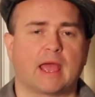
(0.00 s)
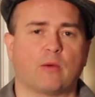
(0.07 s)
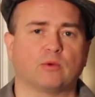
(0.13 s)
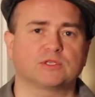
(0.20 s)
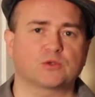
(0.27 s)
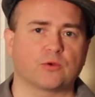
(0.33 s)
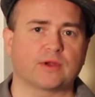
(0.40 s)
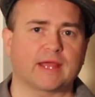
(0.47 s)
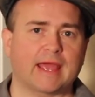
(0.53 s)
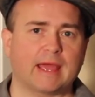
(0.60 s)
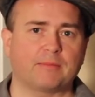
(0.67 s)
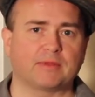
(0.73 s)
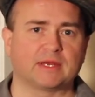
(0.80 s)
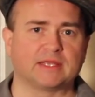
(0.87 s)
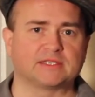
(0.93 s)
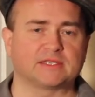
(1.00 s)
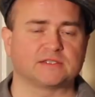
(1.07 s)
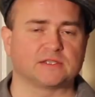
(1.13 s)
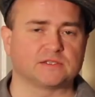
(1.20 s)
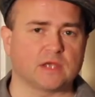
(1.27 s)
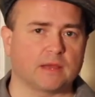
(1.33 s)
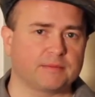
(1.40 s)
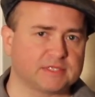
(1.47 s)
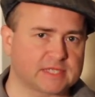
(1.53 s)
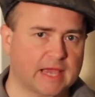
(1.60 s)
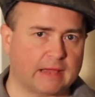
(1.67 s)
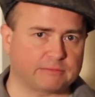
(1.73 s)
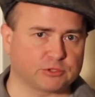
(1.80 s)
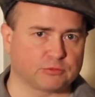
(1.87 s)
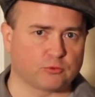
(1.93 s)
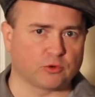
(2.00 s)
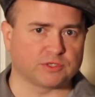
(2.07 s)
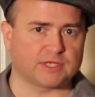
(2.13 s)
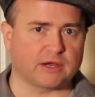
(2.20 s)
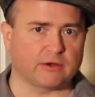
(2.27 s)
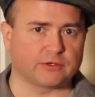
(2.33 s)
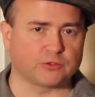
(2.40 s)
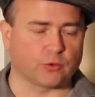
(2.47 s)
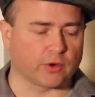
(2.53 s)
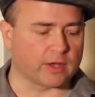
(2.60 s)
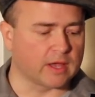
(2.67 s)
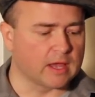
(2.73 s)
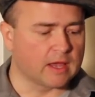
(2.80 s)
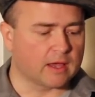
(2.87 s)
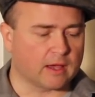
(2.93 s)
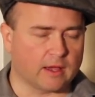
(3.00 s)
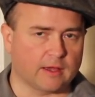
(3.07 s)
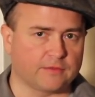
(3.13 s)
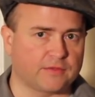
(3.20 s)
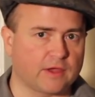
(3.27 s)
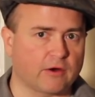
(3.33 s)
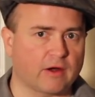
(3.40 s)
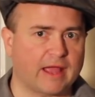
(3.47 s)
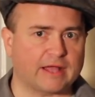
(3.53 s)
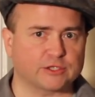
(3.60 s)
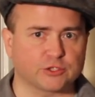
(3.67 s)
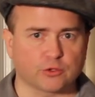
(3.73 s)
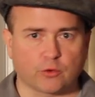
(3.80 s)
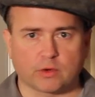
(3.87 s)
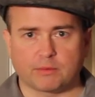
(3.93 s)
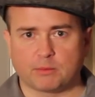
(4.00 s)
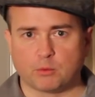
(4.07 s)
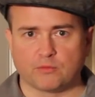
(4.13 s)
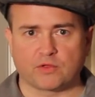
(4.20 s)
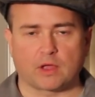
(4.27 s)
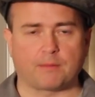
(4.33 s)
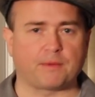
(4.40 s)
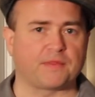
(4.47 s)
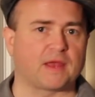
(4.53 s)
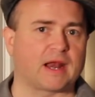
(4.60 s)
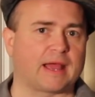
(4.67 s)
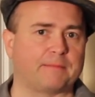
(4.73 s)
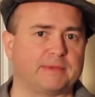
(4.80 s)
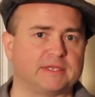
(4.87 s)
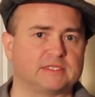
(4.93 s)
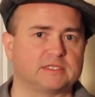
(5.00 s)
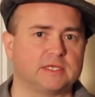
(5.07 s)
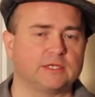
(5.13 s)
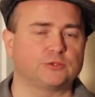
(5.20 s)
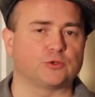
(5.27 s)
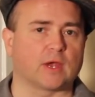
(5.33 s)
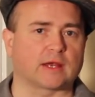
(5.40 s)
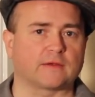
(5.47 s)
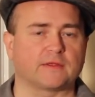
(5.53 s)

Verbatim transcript: and what's going to happen is, as the zombies capture more territory, uh, they are actually going to be moving up on that IPC track.